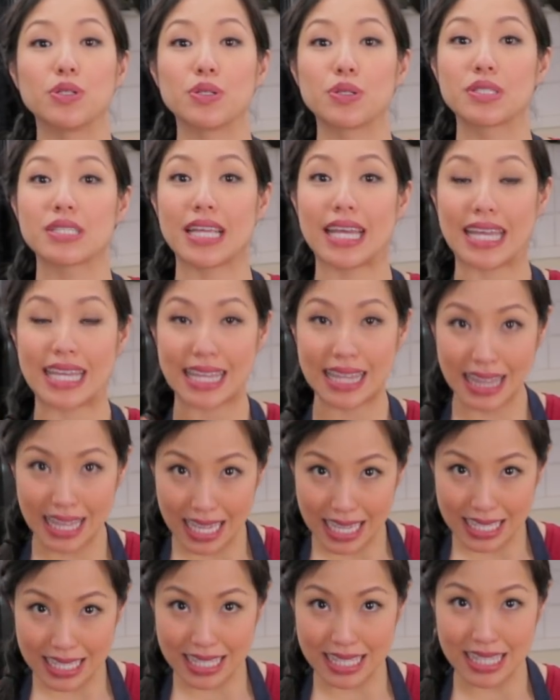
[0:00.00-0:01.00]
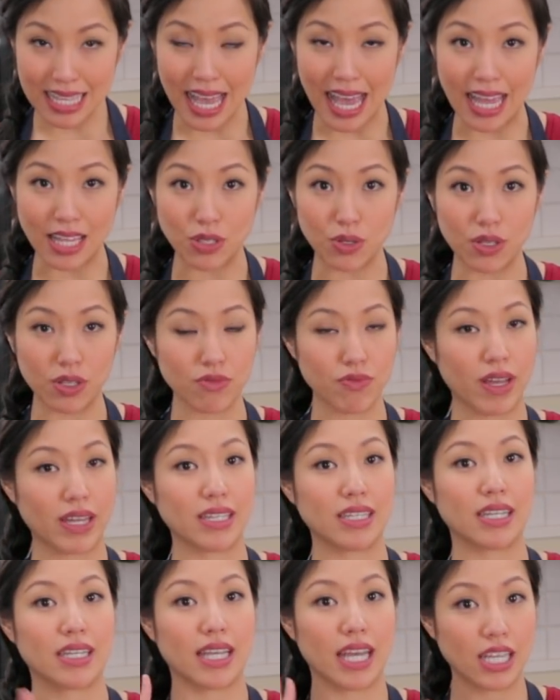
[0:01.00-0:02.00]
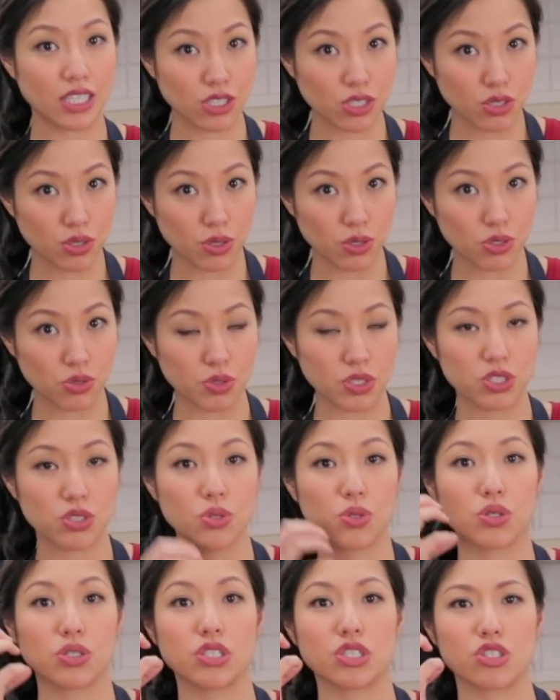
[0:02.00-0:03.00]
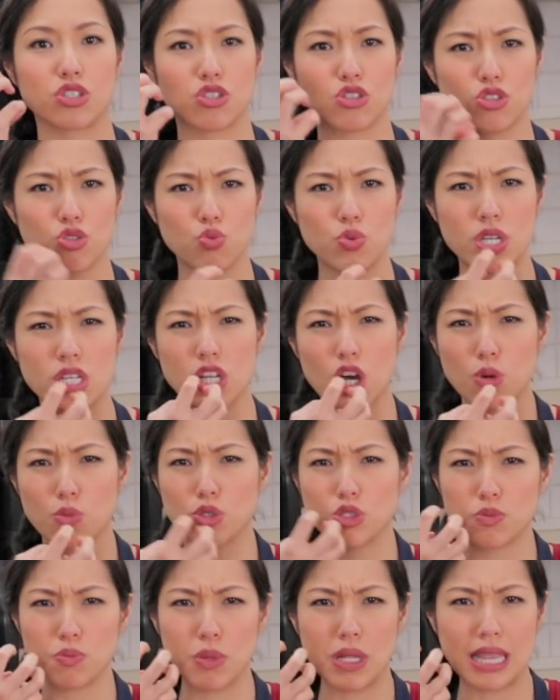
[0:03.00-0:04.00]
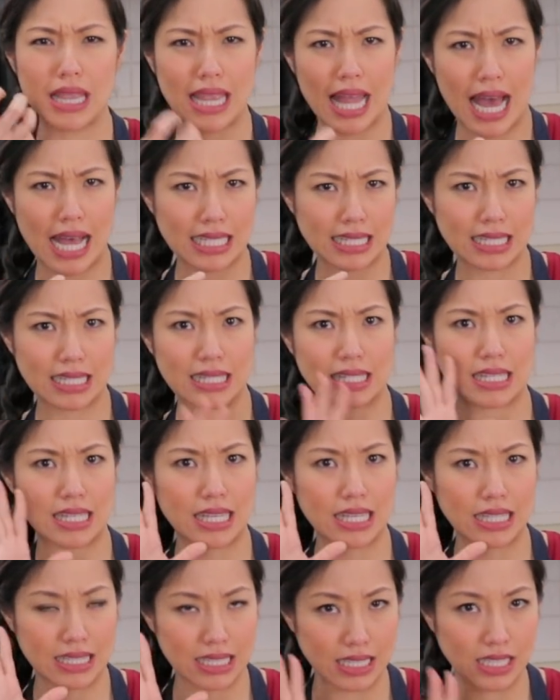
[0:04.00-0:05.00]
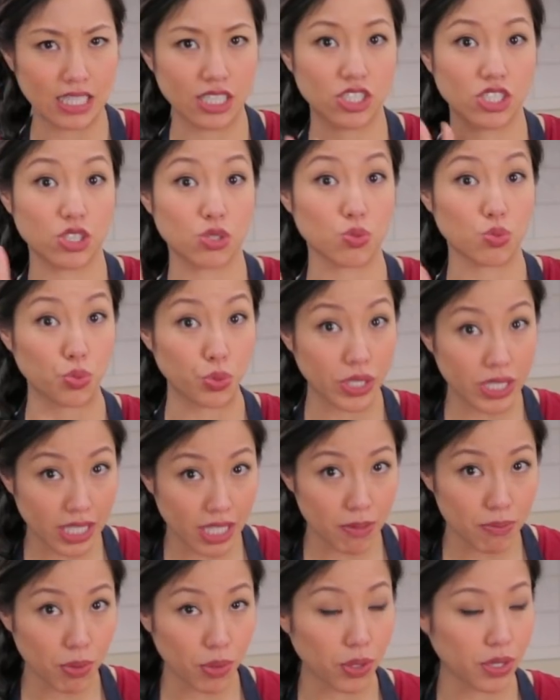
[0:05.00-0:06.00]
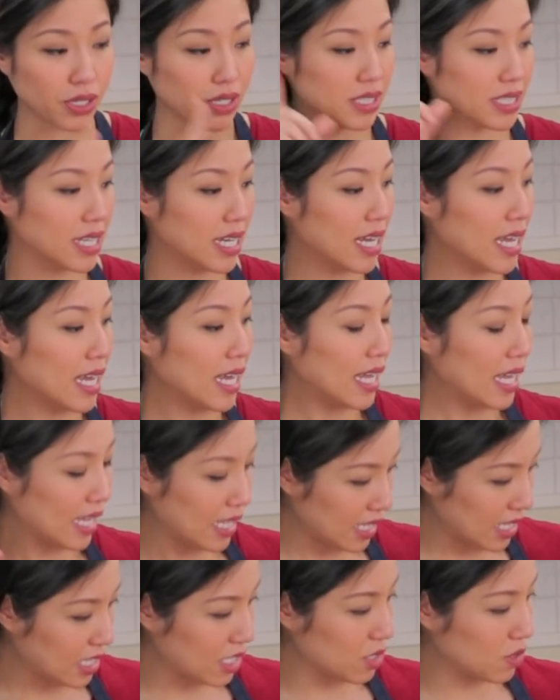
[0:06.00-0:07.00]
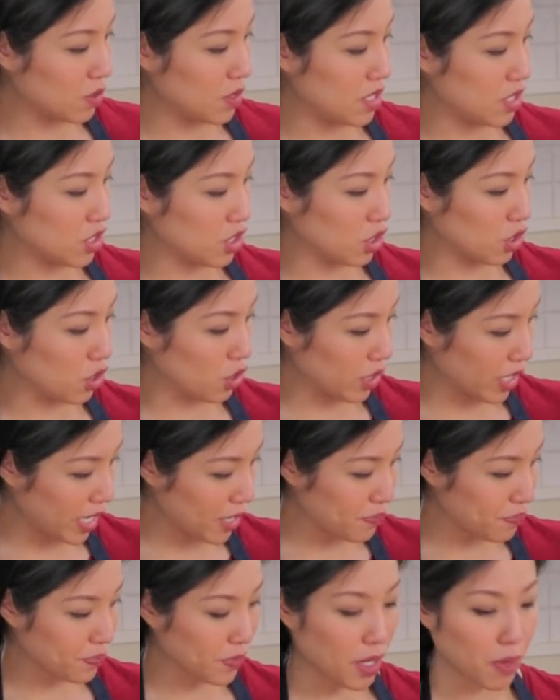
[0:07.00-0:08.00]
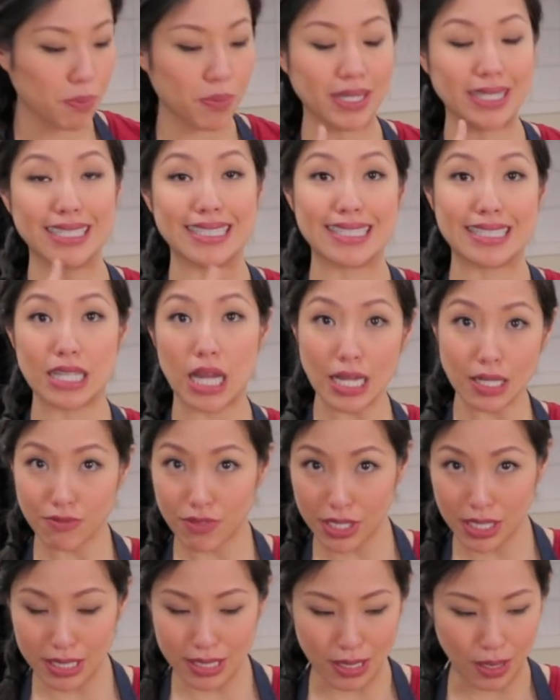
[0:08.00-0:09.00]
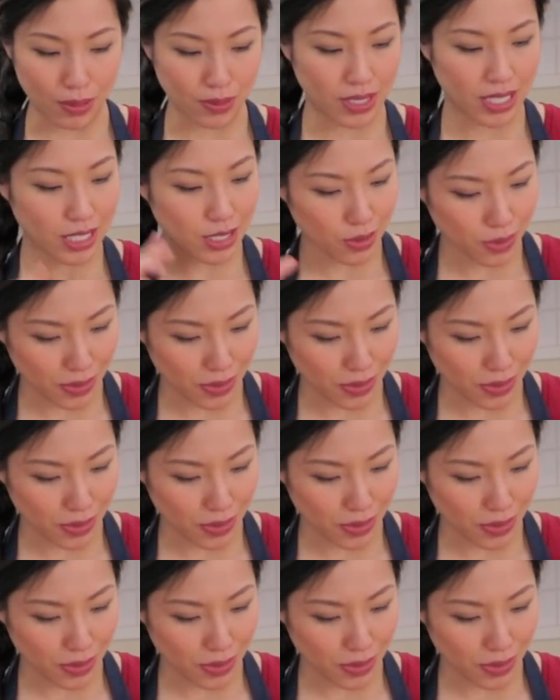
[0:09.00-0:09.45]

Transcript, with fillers: looks like this, and you can find it at Asian grocery store. It's sweet, almost molassesy, delicious. Really important in Indonesian cooking. But it is not very salty, so